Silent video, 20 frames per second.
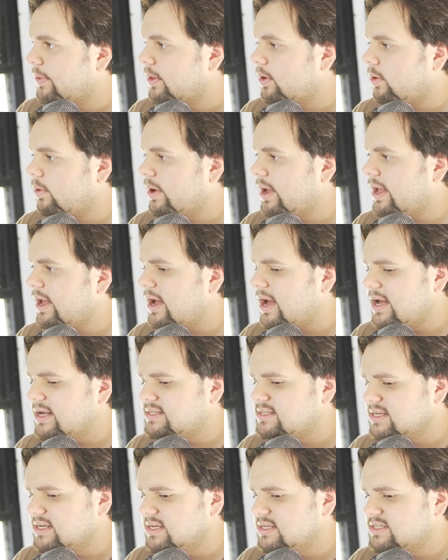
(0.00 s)
Okay
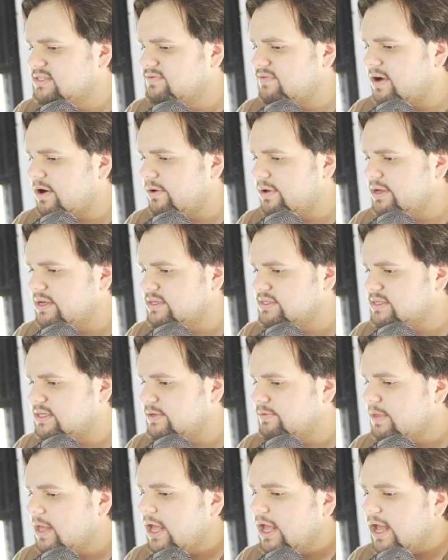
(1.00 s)
guys, it's very easy